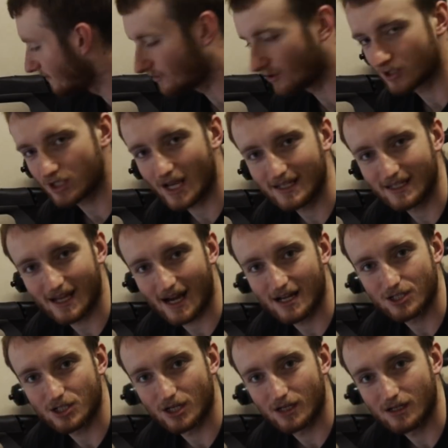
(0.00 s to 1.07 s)
I've got a chain
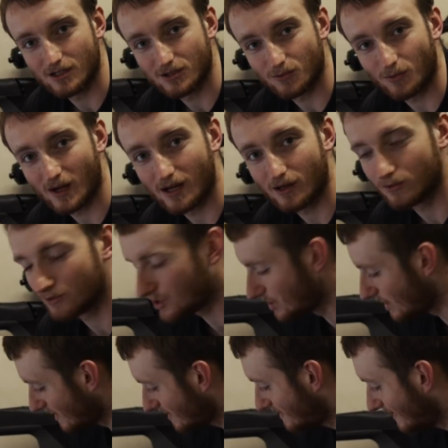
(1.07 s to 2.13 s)
catcher as well,
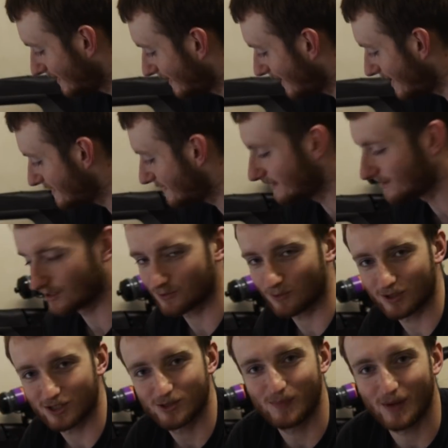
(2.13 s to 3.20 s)
just in case it does
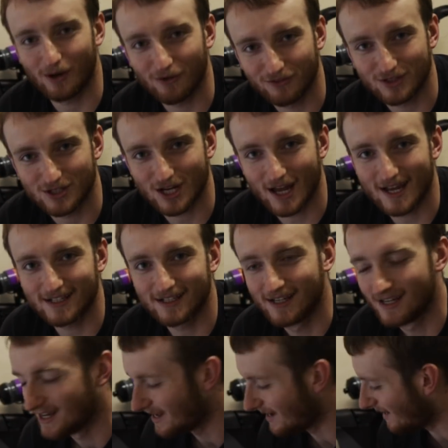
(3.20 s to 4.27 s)
want to spit off the chain,
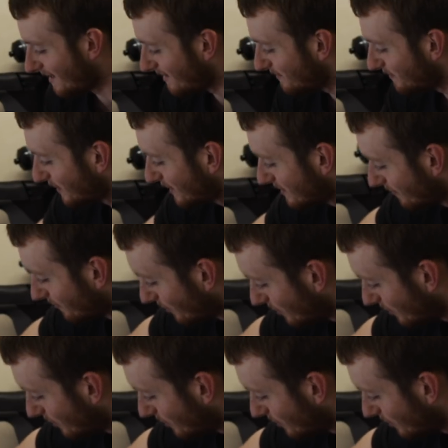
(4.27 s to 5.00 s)
because I've